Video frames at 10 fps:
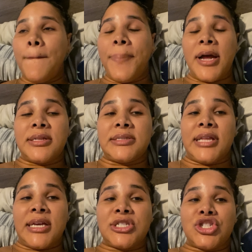But
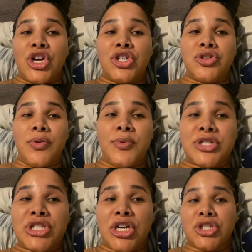this surgery
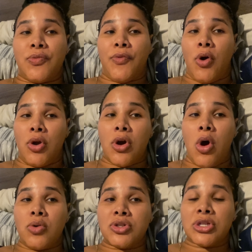was such a roller
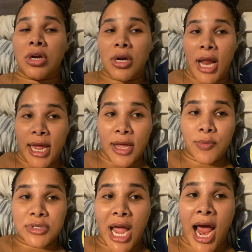coaster. Like, it
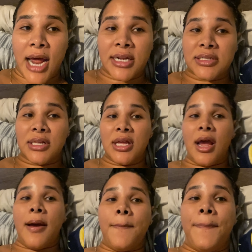was
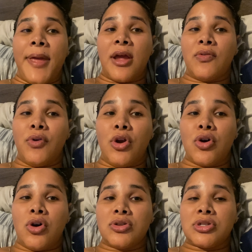honestly a big
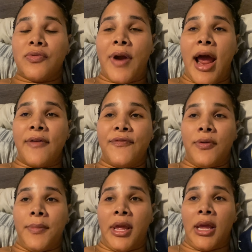roller coaster ride
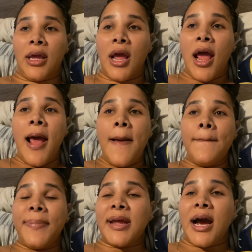for me.
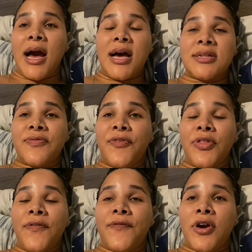Because for
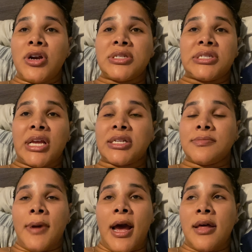the first
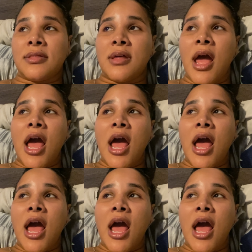six months,